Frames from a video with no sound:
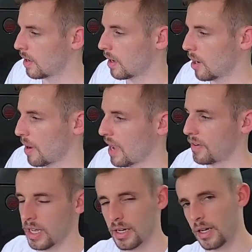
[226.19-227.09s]
I
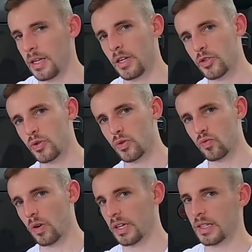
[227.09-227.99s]
haven't had any
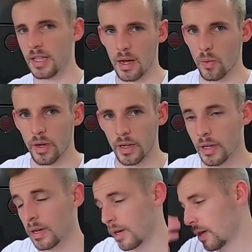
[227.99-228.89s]
issues running it that
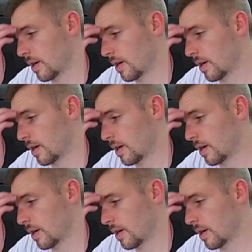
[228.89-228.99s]
way.